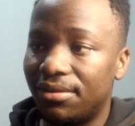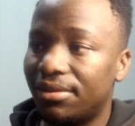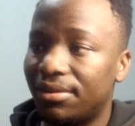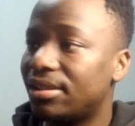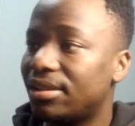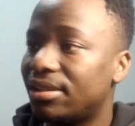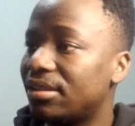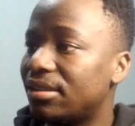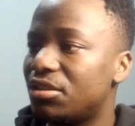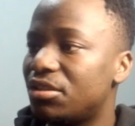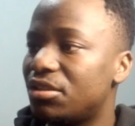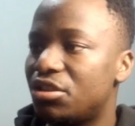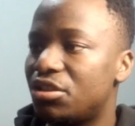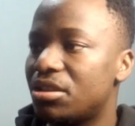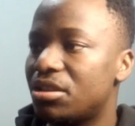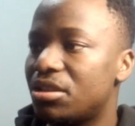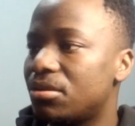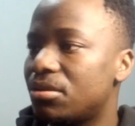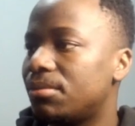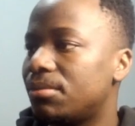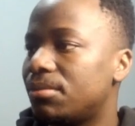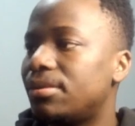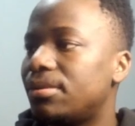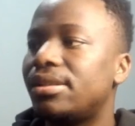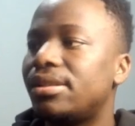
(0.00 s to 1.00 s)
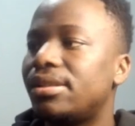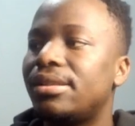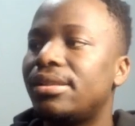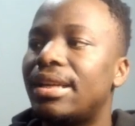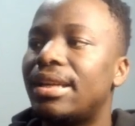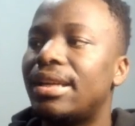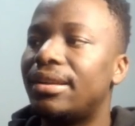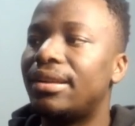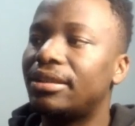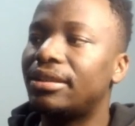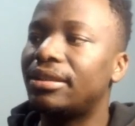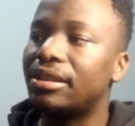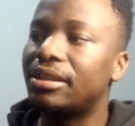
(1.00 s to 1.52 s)
is valid, it's just going to be
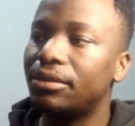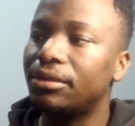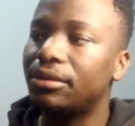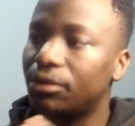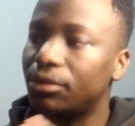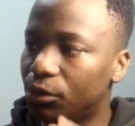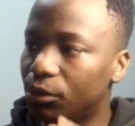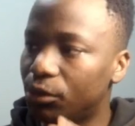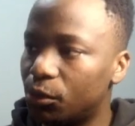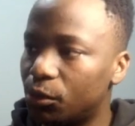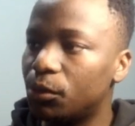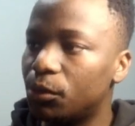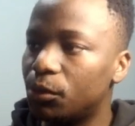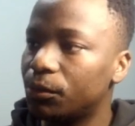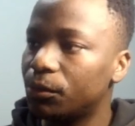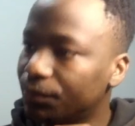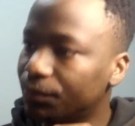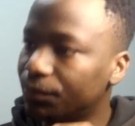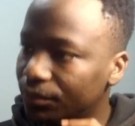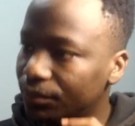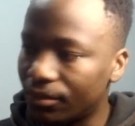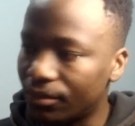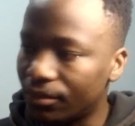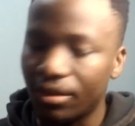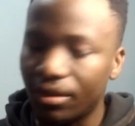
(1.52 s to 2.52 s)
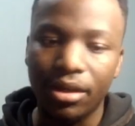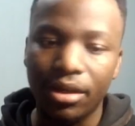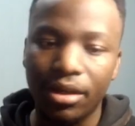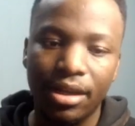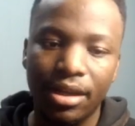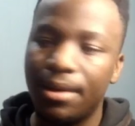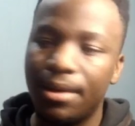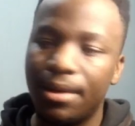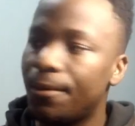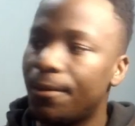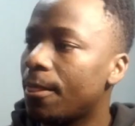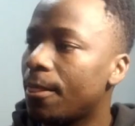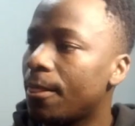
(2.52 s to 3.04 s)
redirecting to the
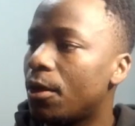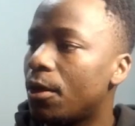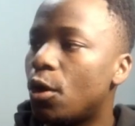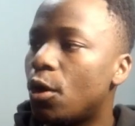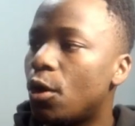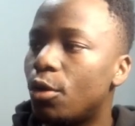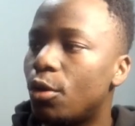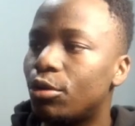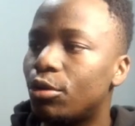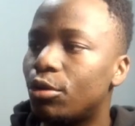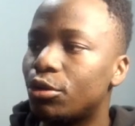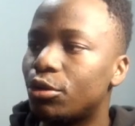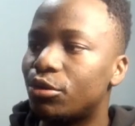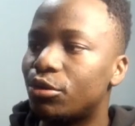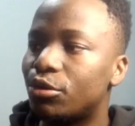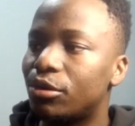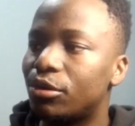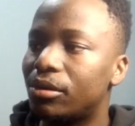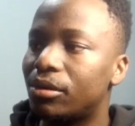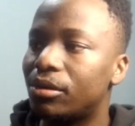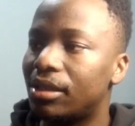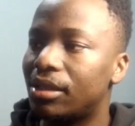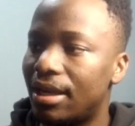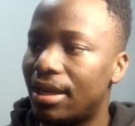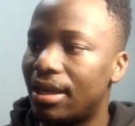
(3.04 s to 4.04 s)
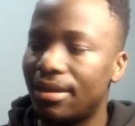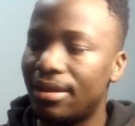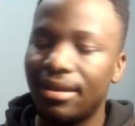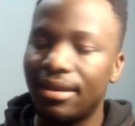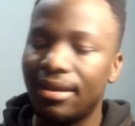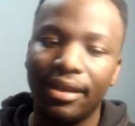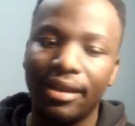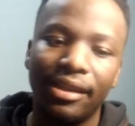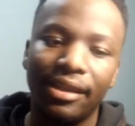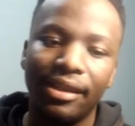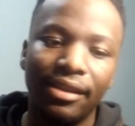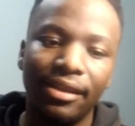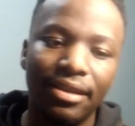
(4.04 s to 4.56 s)
home controller and
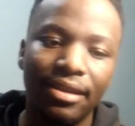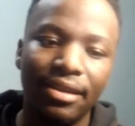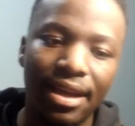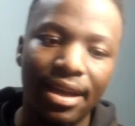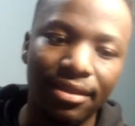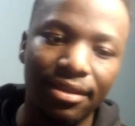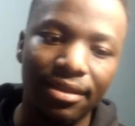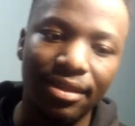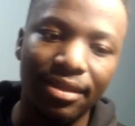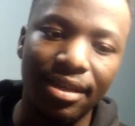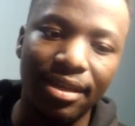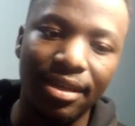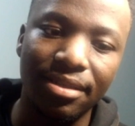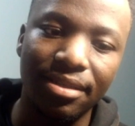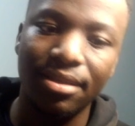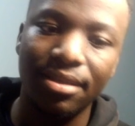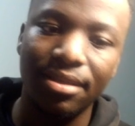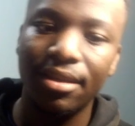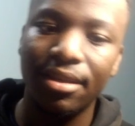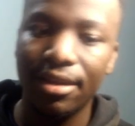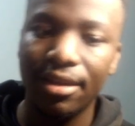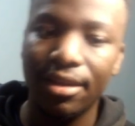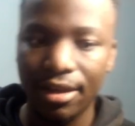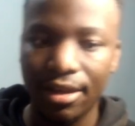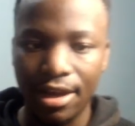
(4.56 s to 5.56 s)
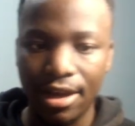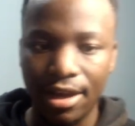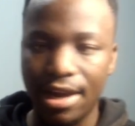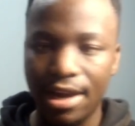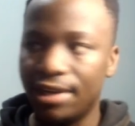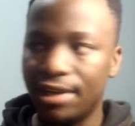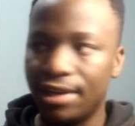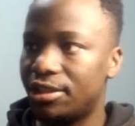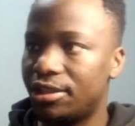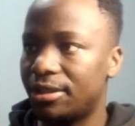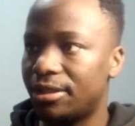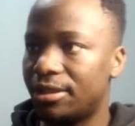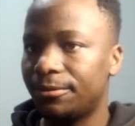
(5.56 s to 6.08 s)
the index
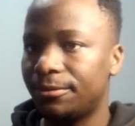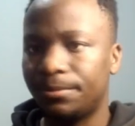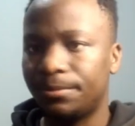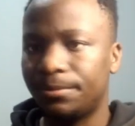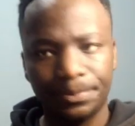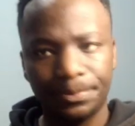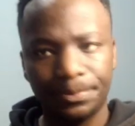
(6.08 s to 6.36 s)
action.